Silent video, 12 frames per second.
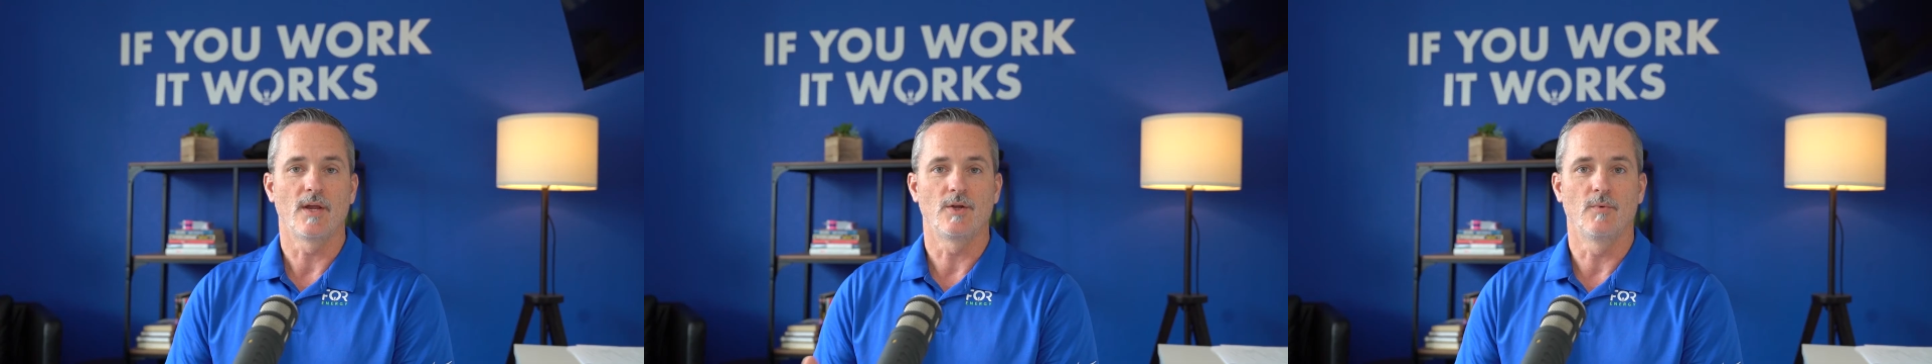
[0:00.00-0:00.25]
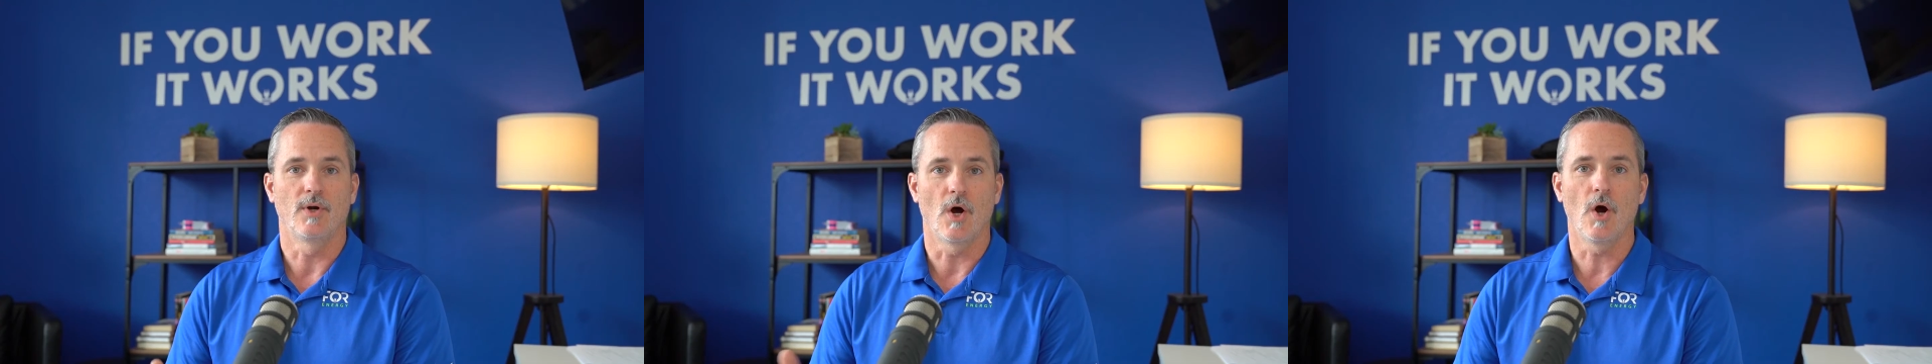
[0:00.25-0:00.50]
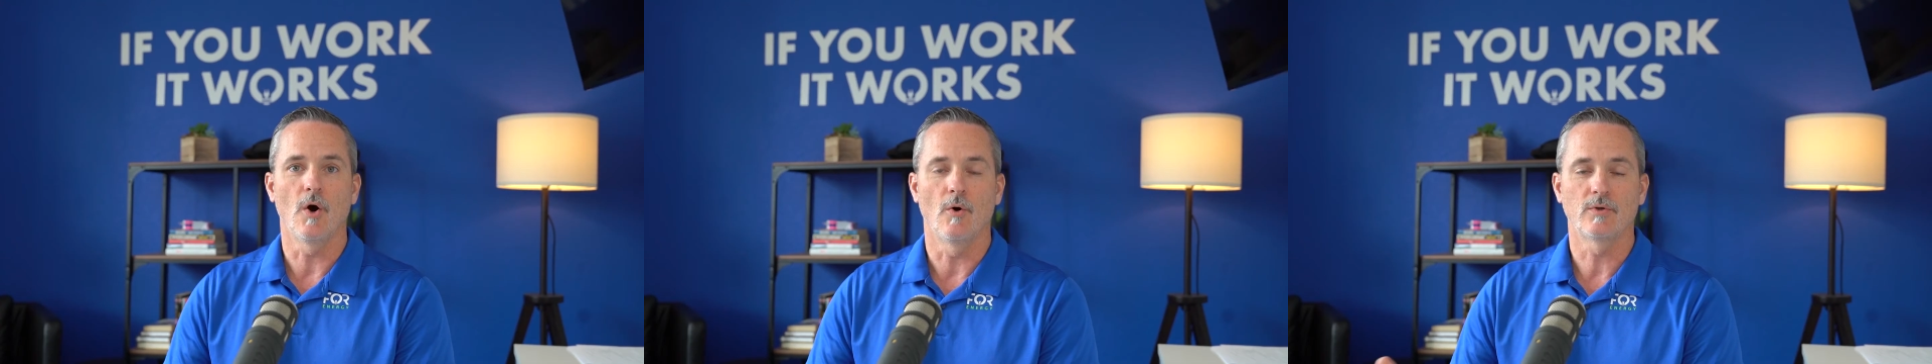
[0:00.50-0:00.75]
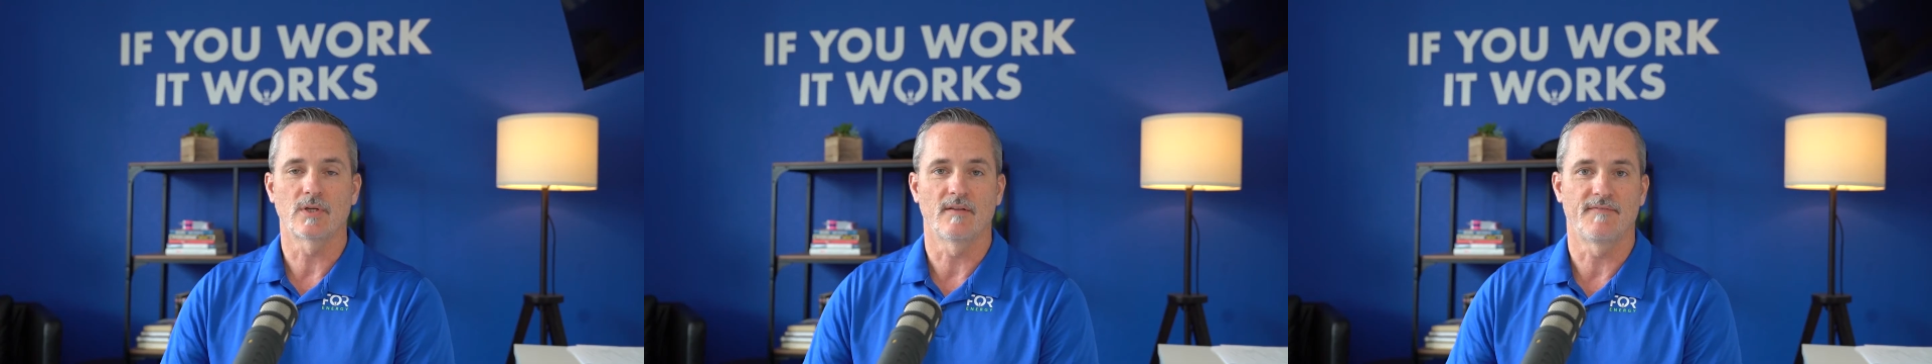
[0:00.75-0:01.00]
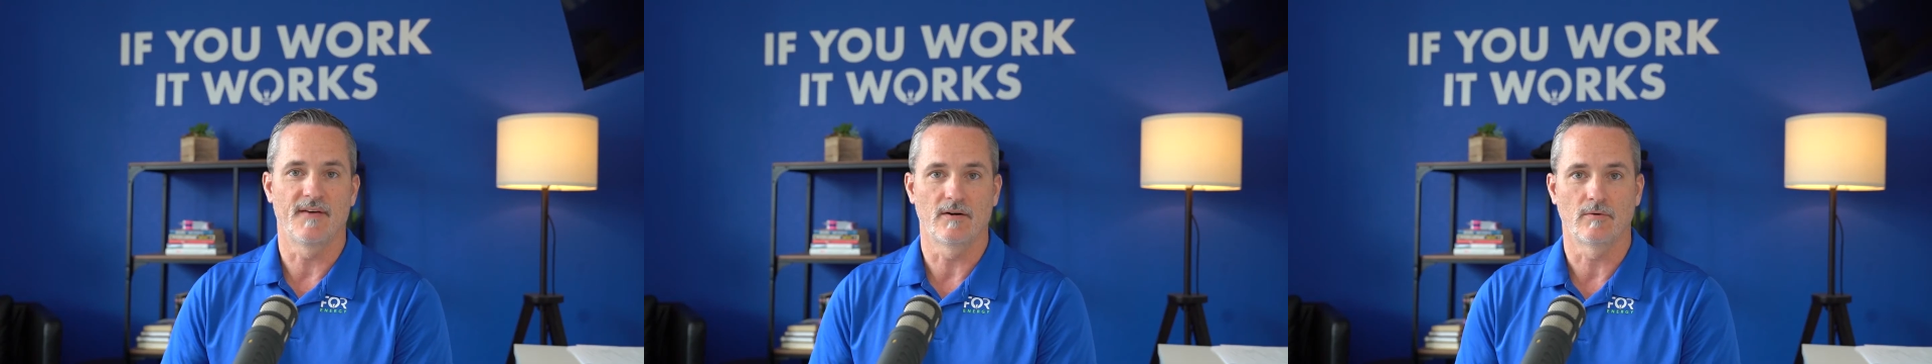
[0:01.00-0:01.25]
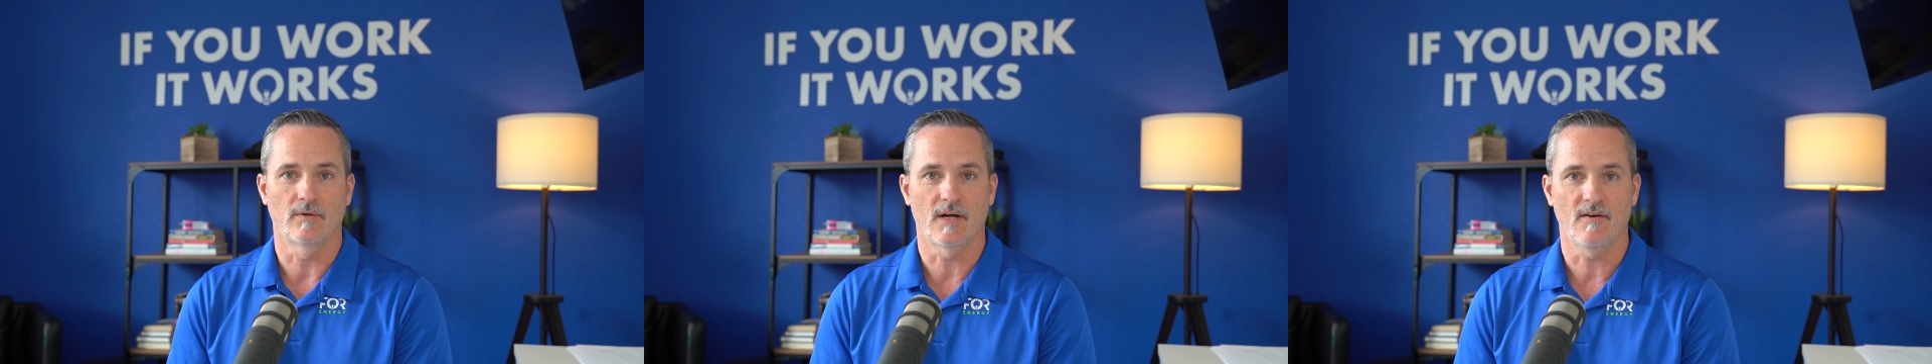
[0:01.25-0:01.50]
you would owe to the
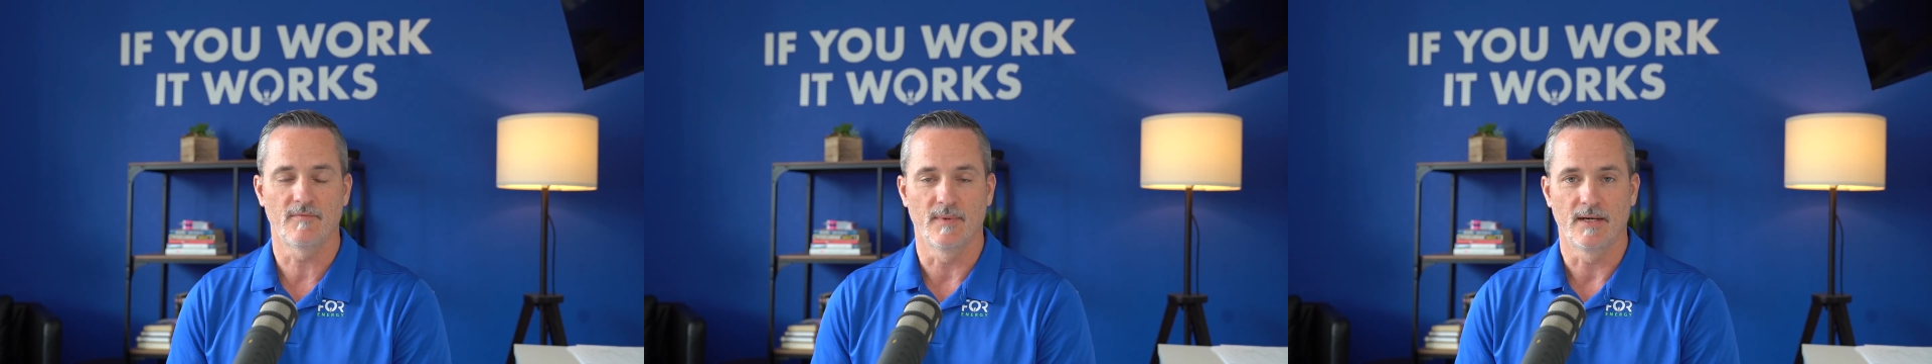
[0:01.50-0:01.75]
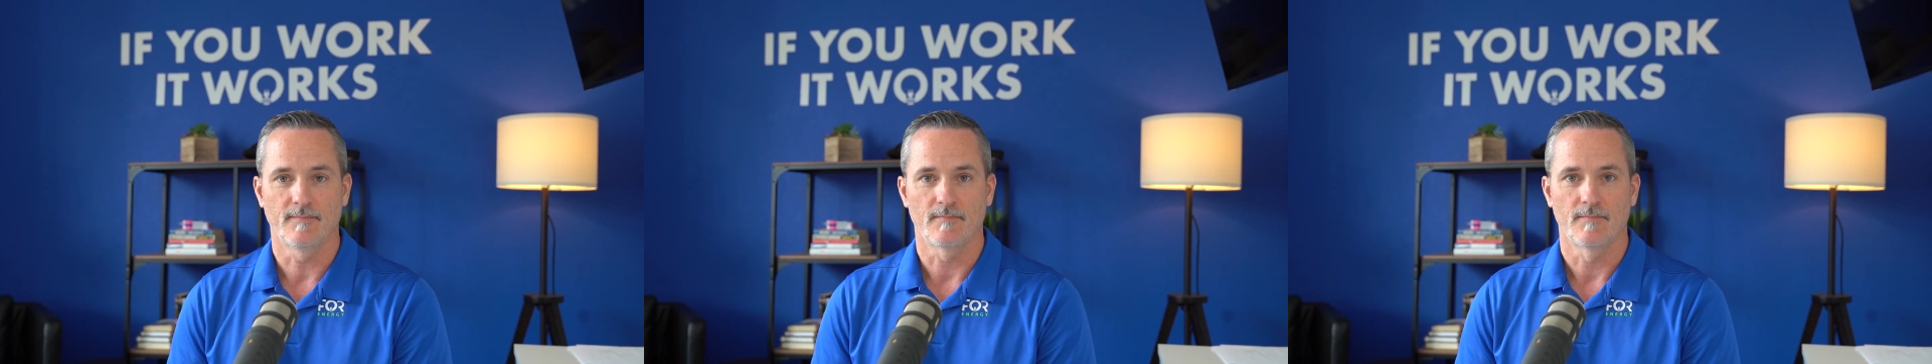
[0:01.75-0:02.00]
federal government.